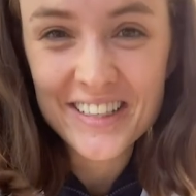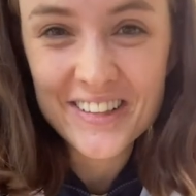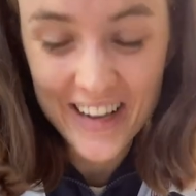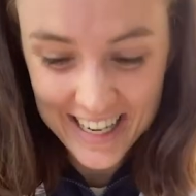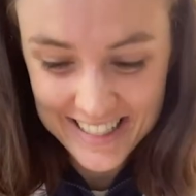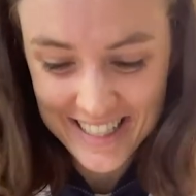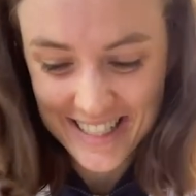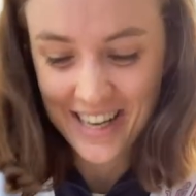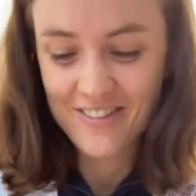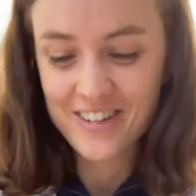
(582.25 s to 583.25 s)
you guys
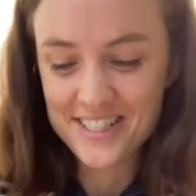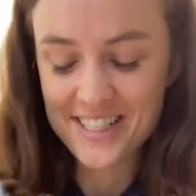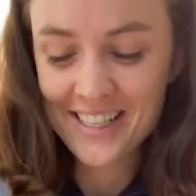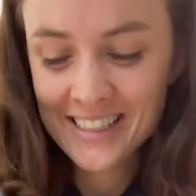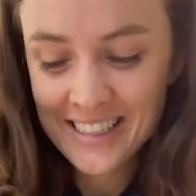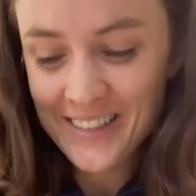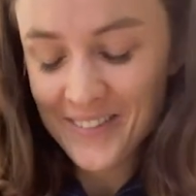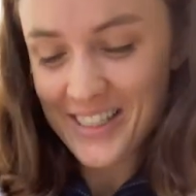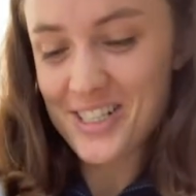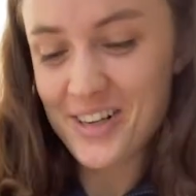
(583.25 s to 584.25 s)
instead of watching
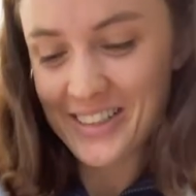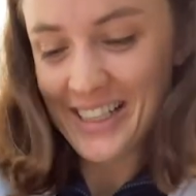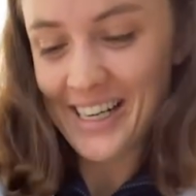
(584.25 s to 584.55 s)
the chocolate.